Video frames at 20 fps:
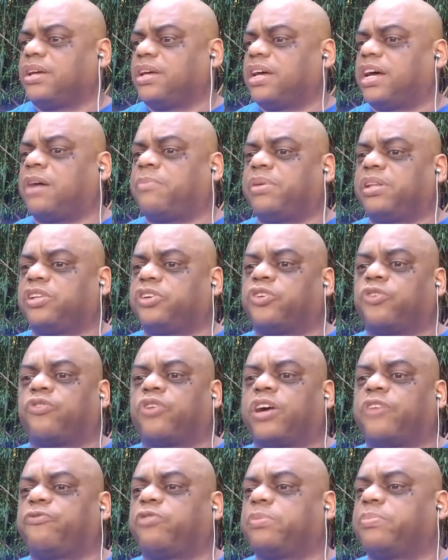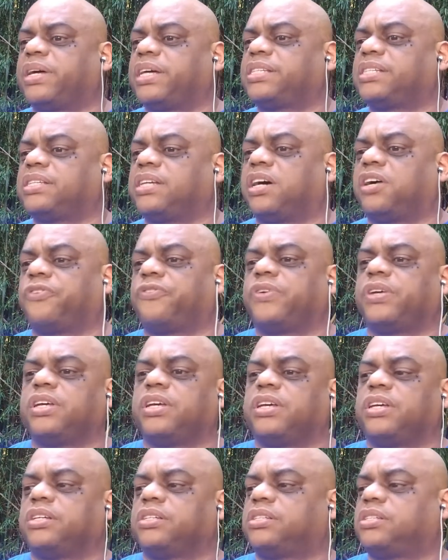I'm a little rough with my stuff.
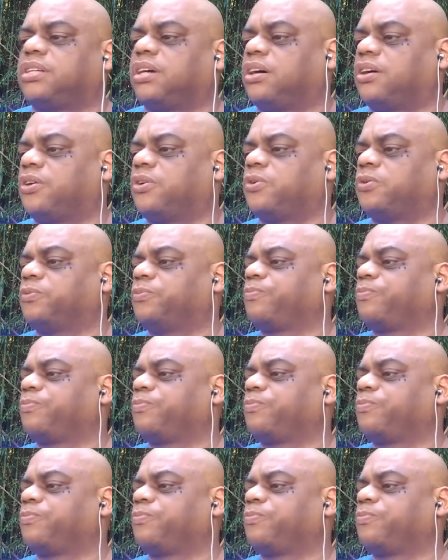So